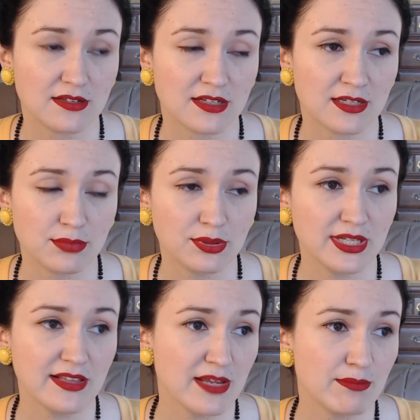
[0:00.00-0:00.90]

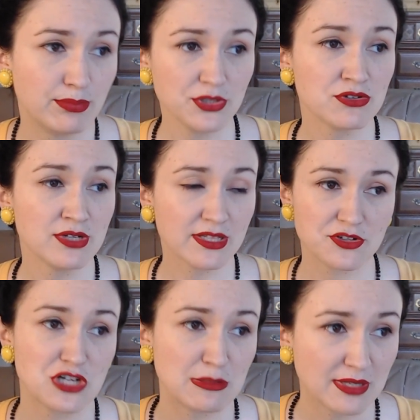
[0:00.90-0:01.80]
completely butchering the
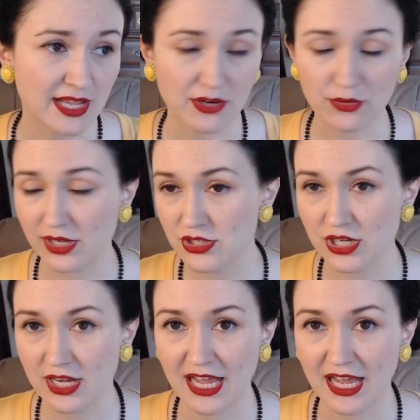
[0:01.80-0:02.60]
German language